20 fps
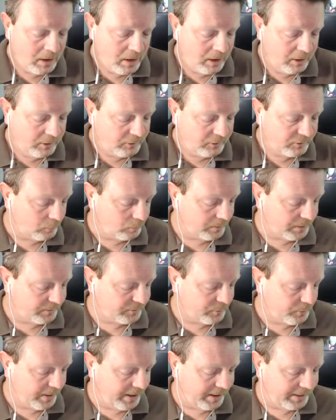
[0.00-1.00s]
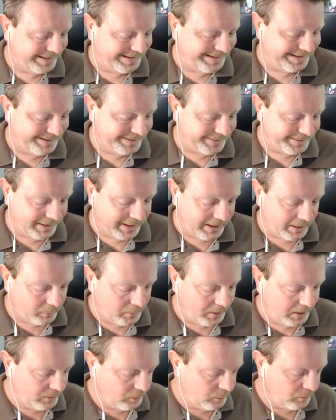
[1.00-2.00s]
So let's go ahead and get into that
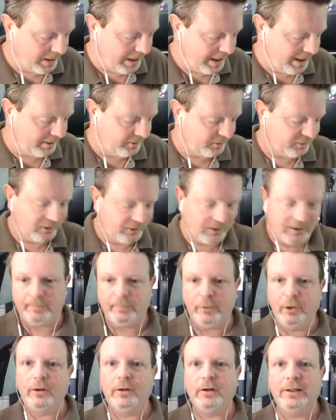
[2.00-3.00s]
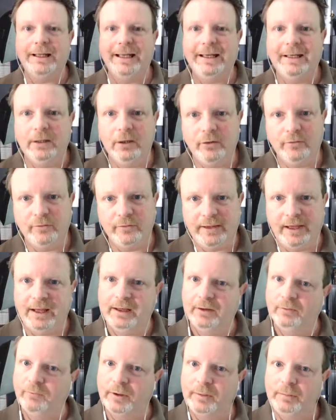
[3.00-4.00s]
while you guys percolate over that.
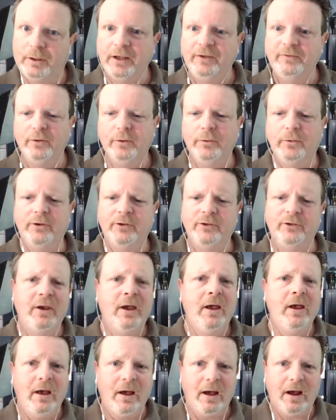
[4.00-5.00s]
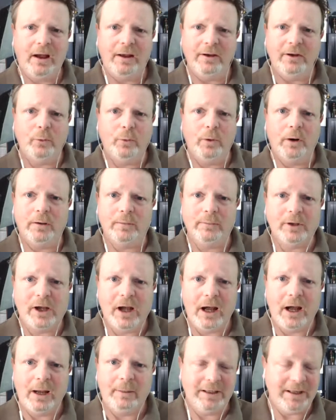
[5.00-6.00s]
And replay viewers, uh, you're welcome to
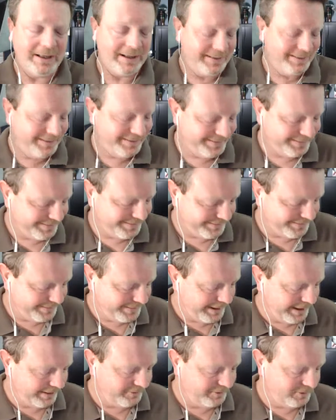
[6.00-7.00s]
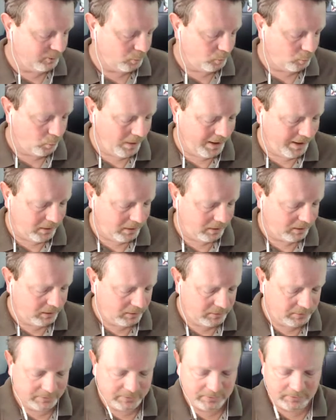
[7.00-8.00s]
comment in this as
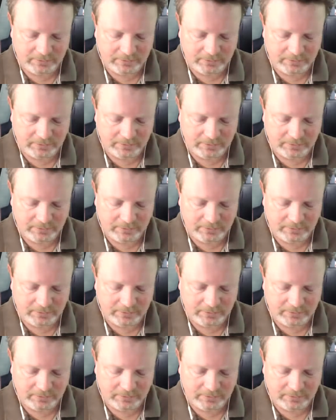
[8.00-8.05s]
well.